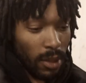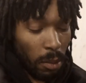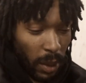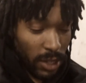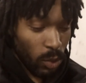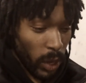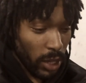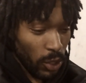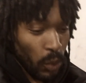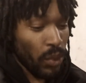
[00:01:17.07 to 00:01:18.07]
The best way to
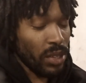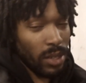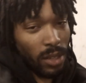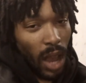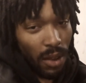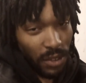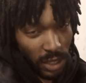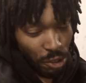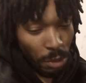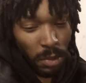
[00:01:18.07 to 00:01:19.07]
do this is to obviously
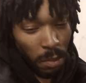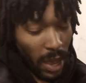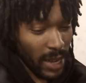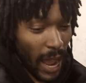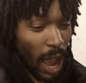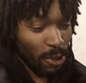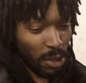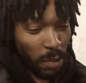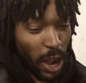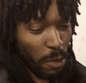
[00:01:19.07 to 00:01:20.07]
strip the bay down to
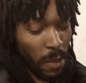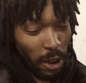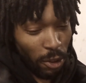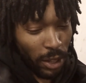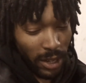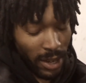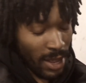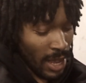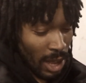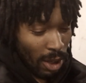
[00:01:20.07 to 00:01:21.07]
bare metal and
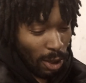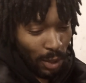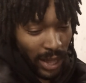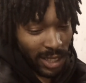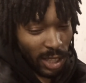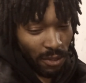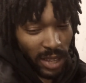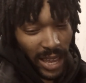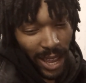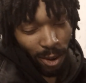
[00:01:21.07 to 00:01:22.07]
all that stuff,
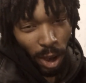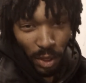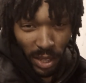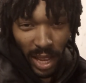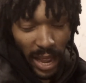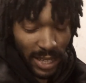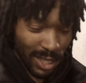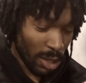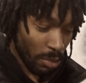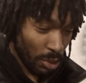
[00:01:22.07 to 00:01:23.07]
take out all the lines in
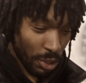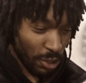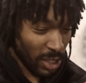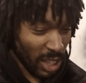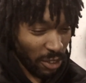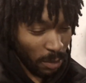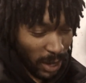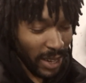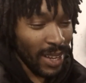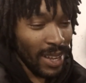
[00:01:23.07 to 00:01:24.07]
the booster and stuff,
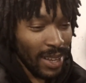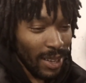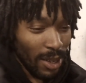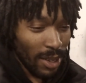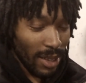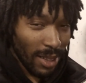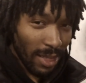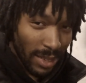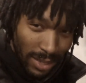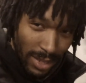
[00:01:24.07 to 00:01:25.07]
but
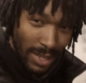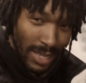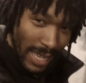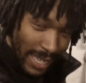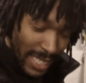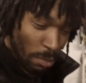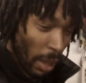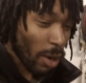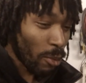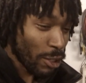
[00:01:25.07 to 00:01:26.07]
this is
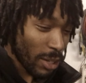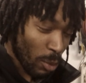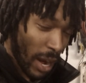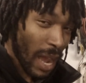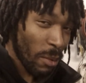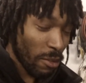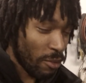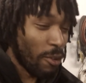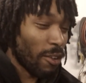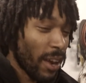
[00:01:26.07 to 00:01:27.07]
T-spec we're aiming
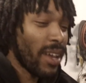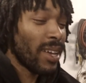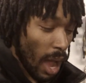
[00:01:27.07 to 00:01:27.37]
for, right?